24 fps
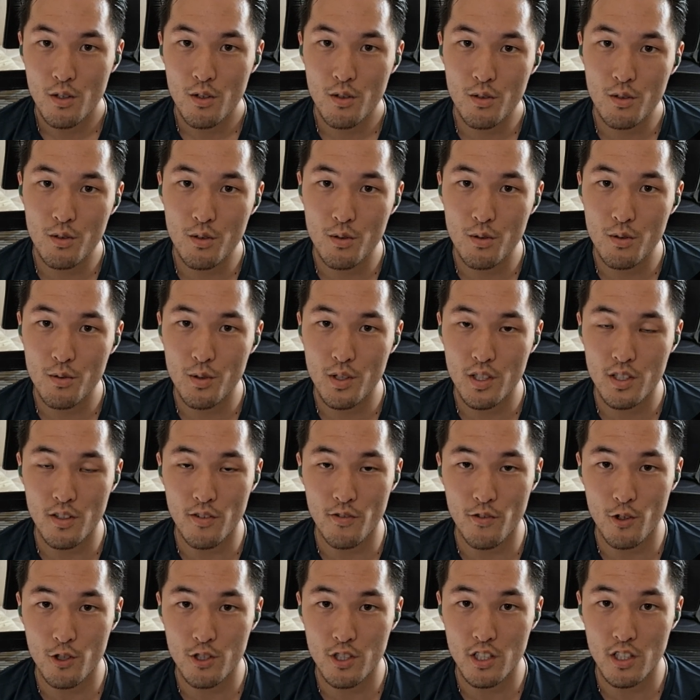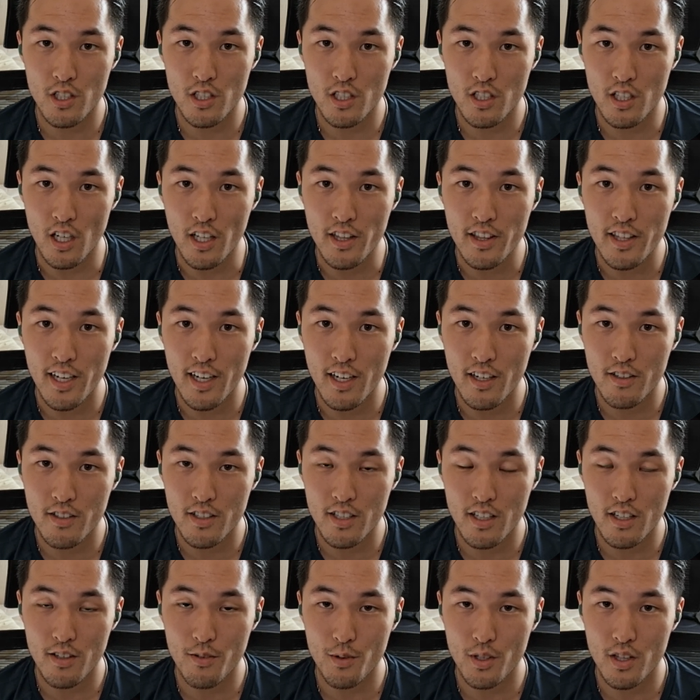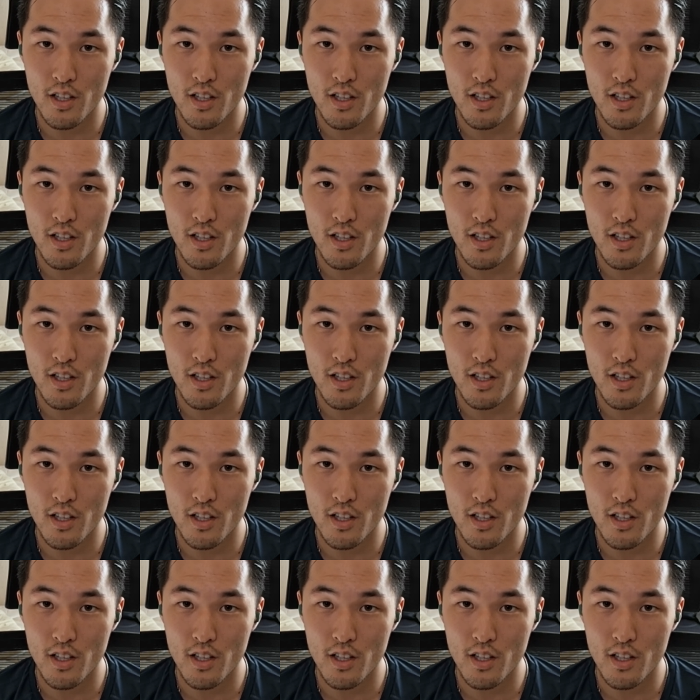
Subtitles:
who was unfortunately gunned down